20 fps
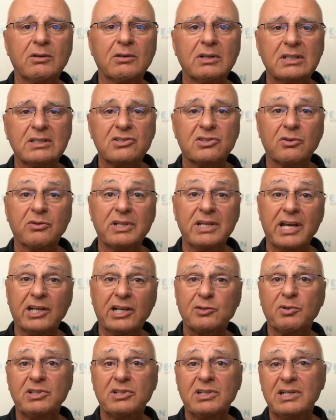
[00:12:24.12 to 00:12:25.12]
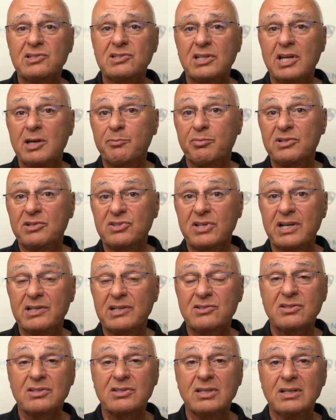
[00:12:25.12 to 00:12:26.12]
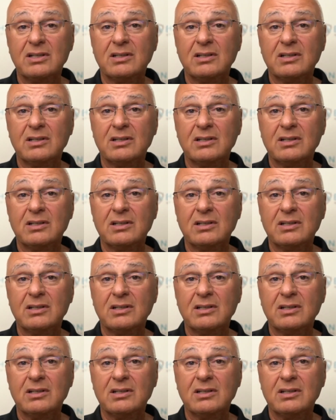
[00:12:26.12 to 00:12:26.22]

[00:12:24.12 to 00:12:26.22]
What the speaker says: So the expertise they possess